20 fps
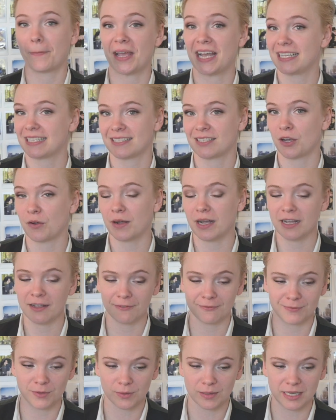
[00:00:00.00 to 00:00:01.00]
Pesoa
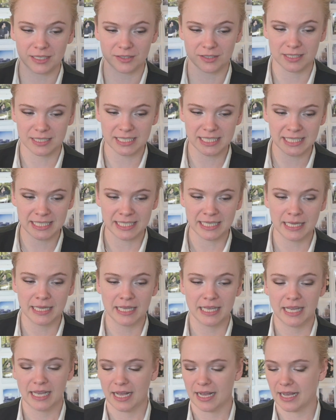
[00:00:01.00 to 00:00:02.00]
400D.
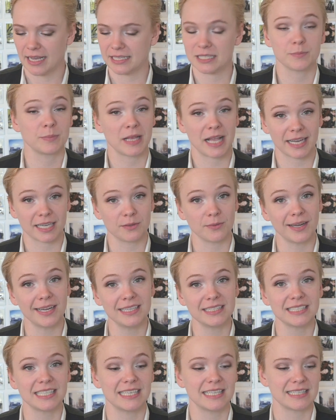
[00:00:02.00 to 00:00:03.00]
It's black and
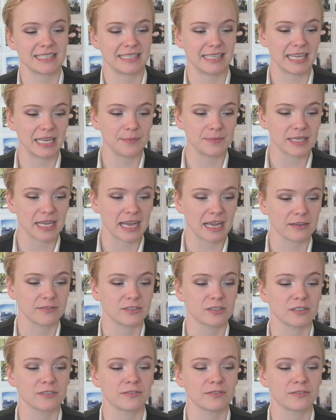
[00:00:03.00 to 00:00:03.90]
white, and it's named after